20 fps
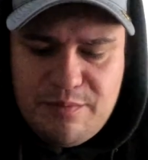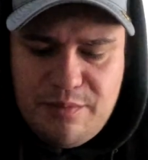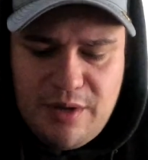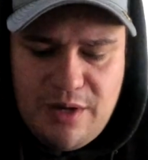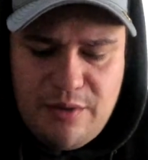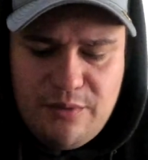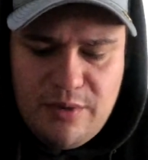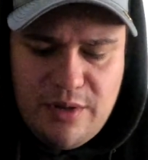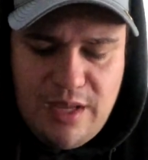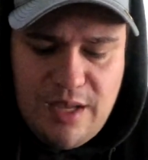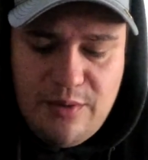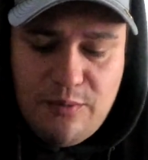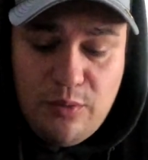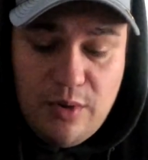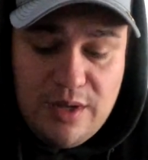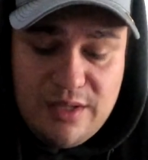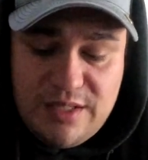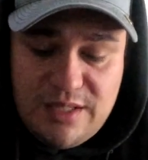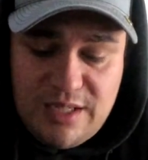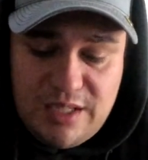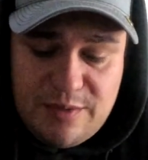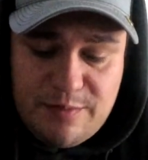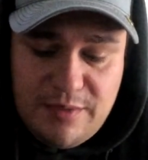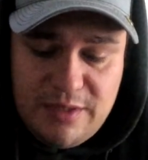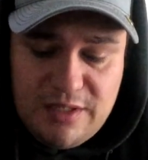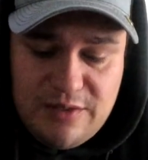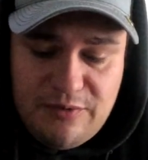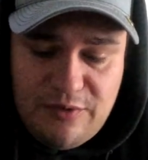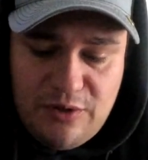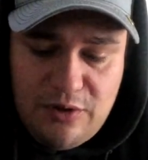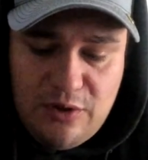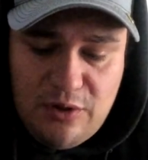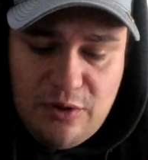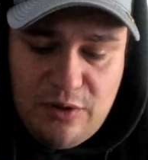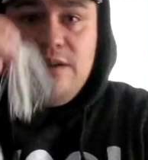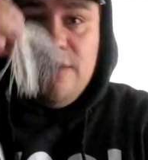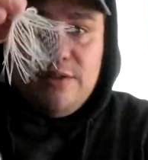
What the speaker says: but it wasn't expensive at all.